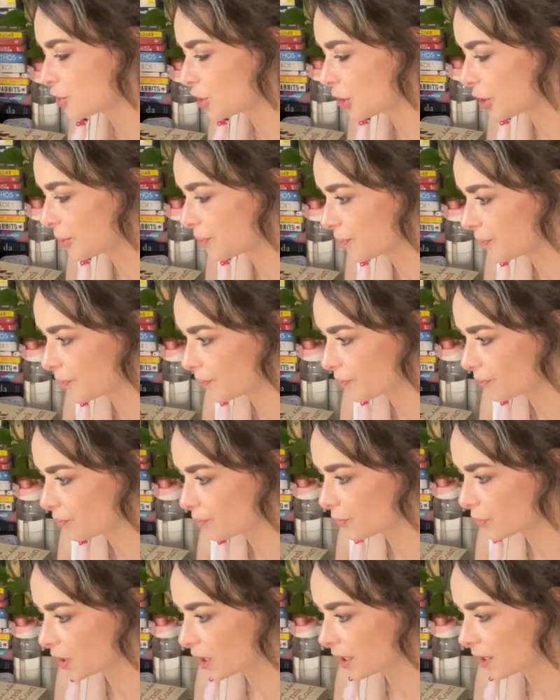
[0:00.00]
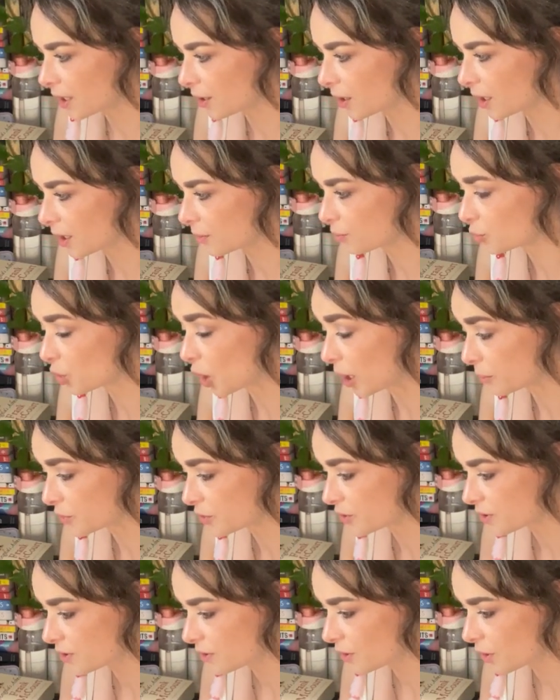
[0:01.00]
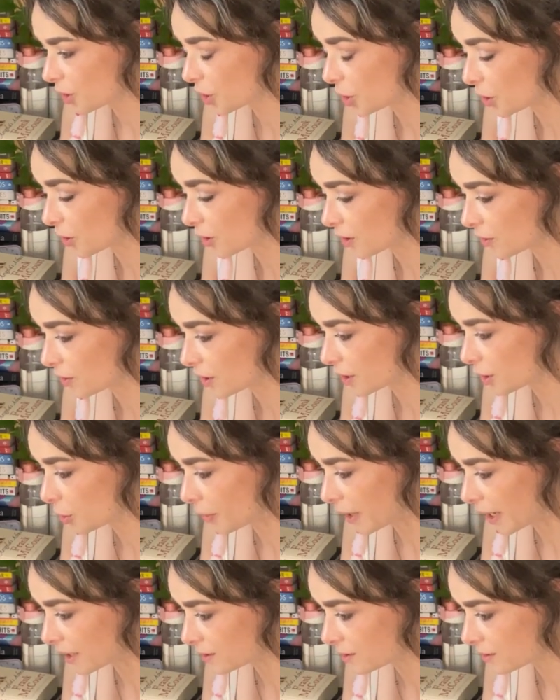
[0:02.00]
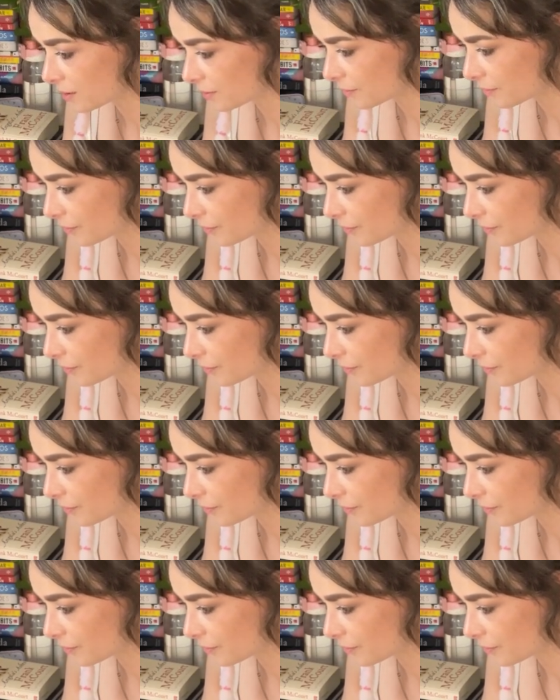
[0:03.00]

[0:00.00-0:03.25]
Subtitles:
a prompt or a command.